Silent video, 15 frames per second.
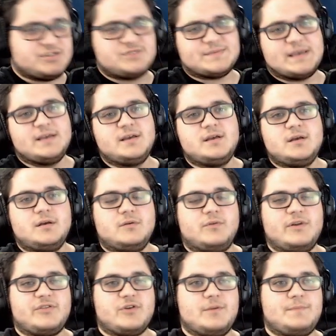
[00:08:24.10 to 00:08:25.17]
me,
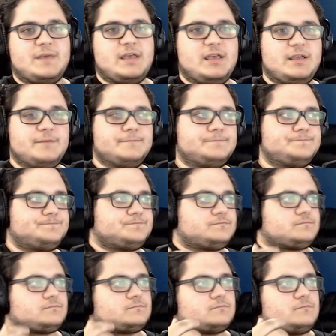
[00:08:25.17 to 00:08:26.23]
whether it be
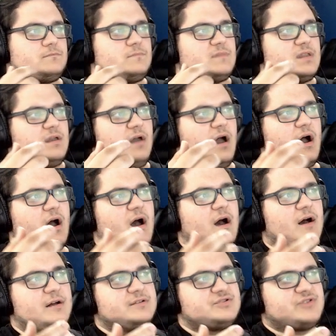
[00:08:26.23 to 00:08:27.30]

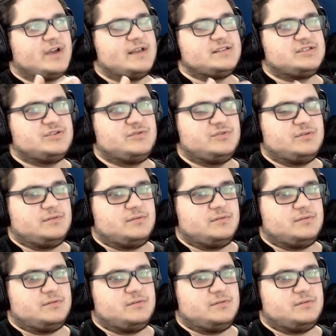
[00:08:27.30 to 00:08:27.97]
trying to